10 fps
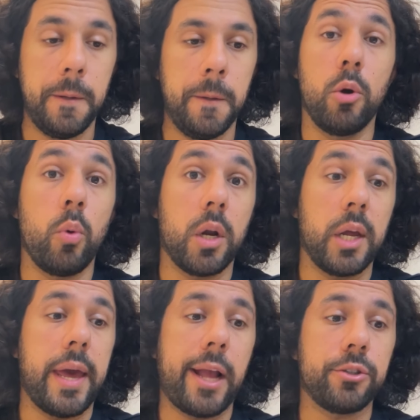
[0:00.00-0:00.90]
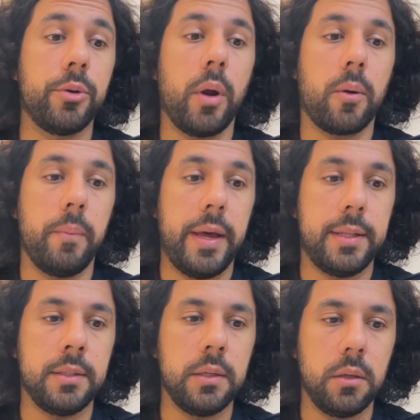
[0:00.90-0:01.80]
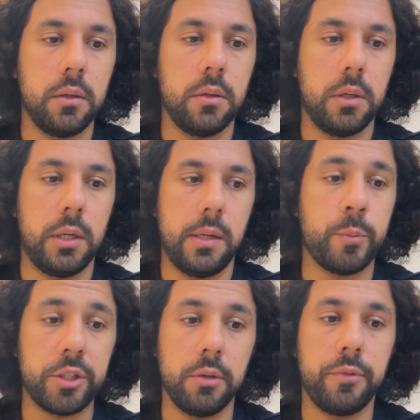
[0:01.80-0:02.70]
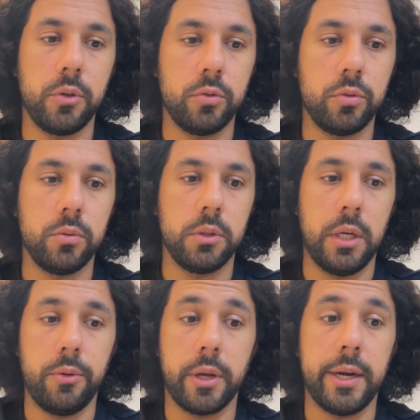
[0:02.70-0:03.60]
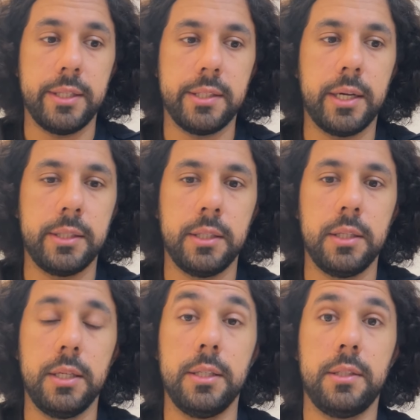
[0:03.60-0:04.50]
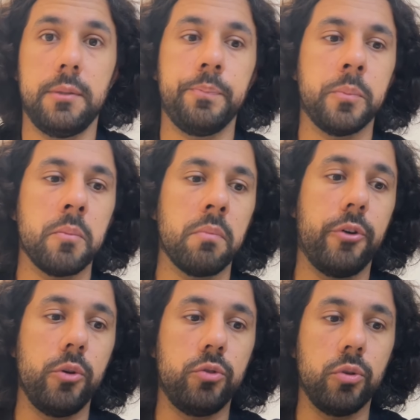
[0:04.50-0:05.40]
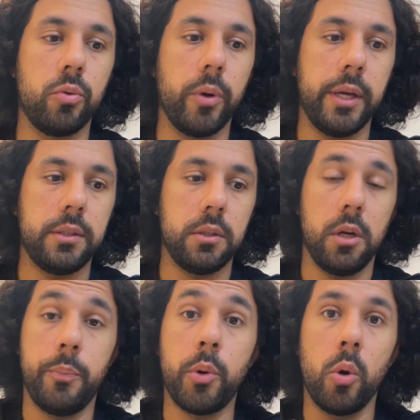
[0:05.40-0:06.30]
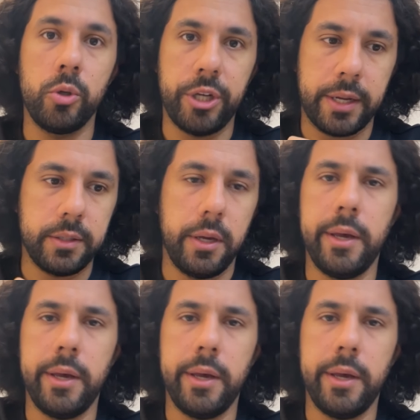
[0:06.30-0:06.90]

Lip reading: But what I actually recommend, especially for you that you're getting started, is for you to create a project.